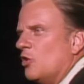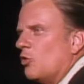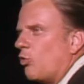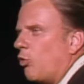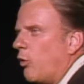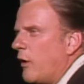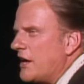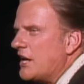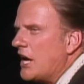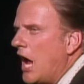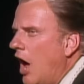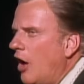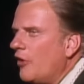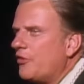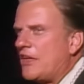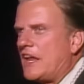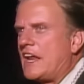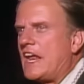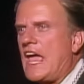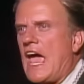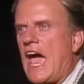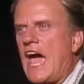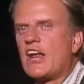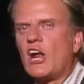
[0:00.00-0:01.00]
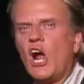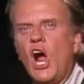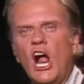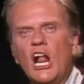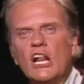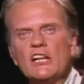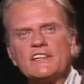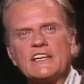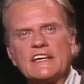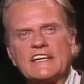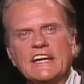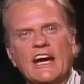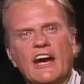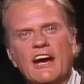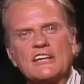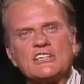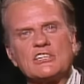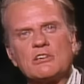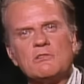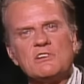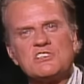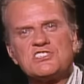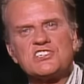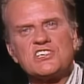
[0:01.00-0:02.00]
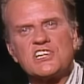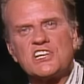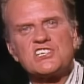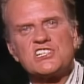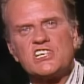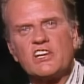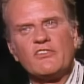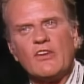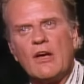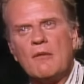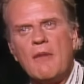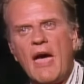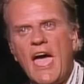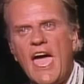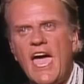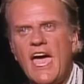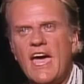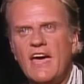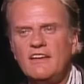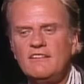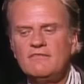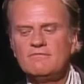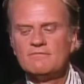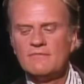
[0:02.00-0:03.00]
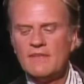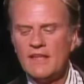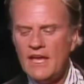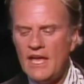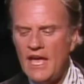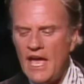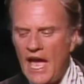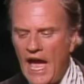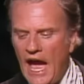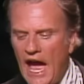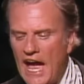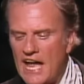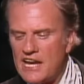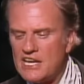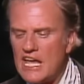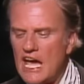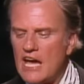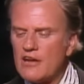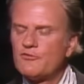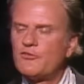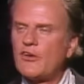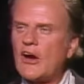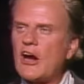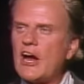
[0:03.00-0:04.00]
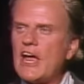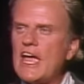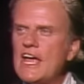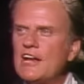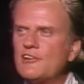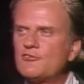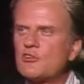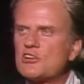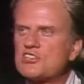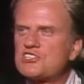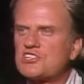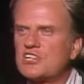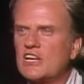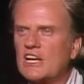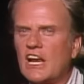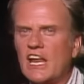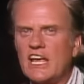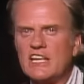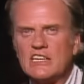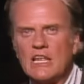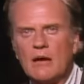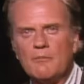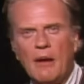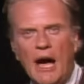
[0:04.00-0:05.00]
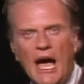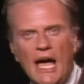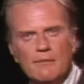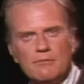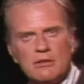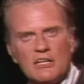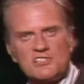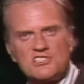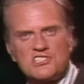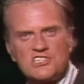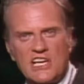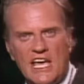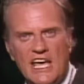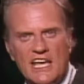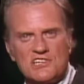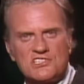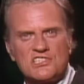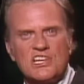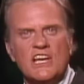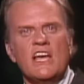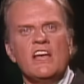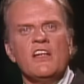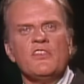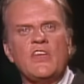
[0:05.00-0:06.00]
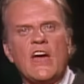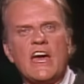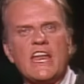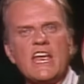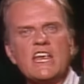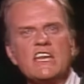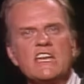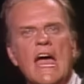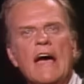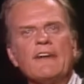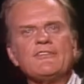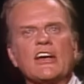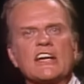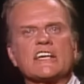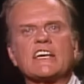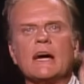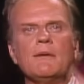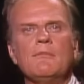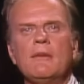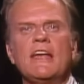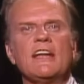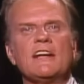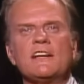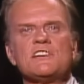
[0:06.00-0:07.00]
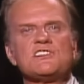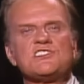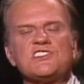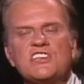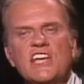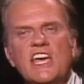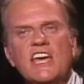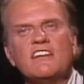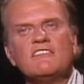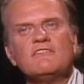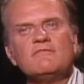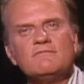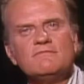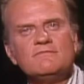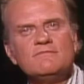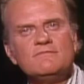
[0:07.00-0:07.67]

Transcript: We know that he had all the characteristics of a man, and yet very interestingly the Bible says that he never committed a sin.